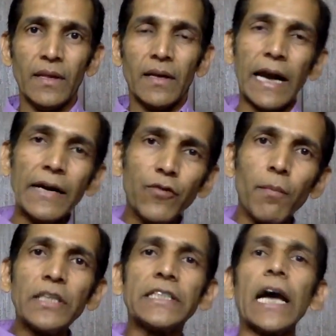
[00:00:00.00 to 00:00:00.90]
Right from
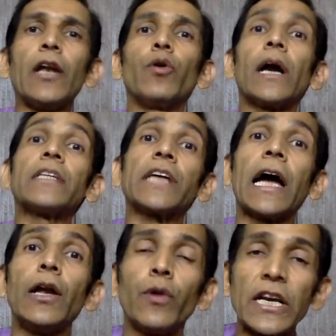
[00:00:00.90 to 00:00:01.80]
our
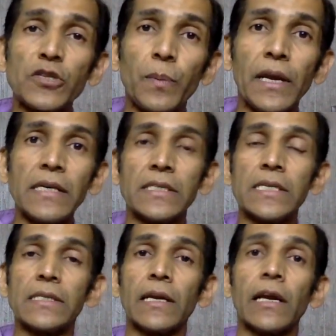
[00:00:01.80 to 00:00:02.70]
childhood
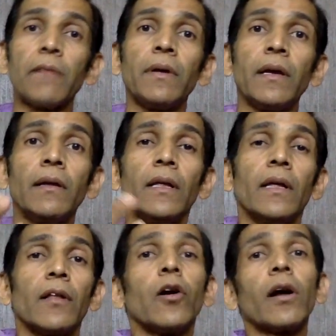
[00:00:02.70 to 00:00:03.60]
experiences, that can be
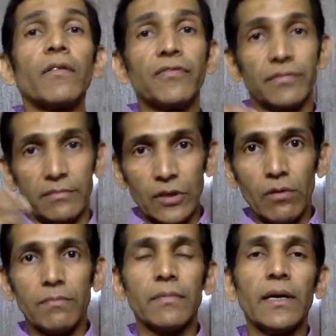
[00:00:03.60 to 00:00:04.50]
a lot
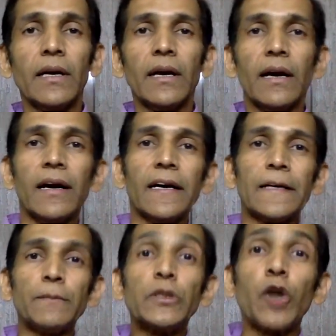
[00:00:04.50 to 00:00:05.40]

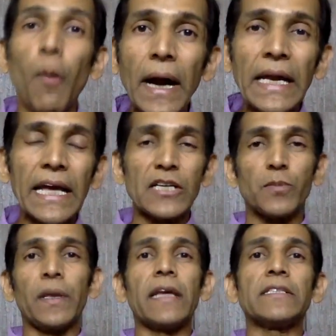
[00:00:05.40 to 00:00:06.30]
of, traumatic
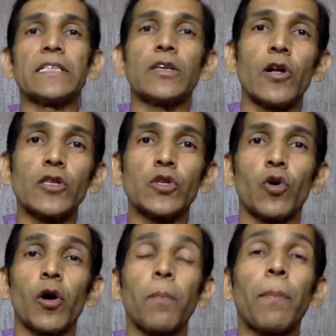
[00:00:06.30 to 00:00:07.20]
experiences also,
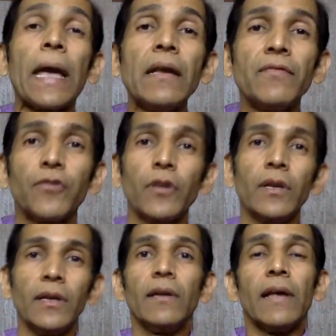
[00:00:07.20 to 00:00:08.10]
or
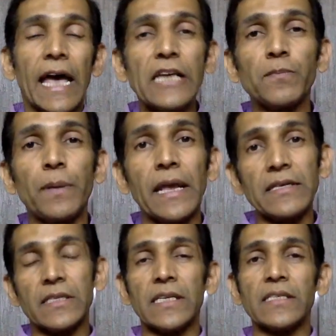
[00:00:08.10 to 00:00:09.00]
painful
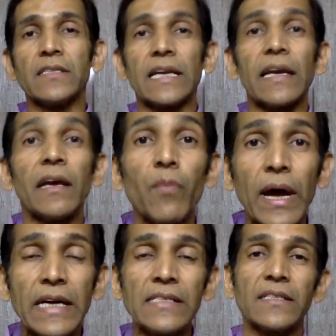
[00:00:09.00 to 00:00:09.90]
experiences,
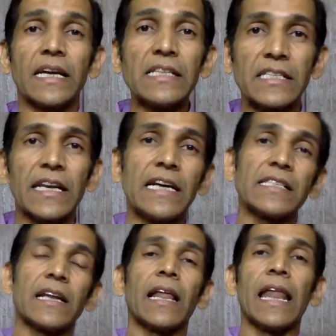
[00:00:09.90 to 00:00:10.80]
events,
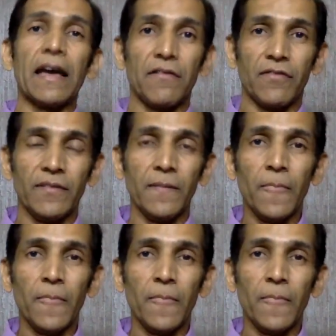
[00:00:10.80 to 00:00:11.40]
incidents in our life.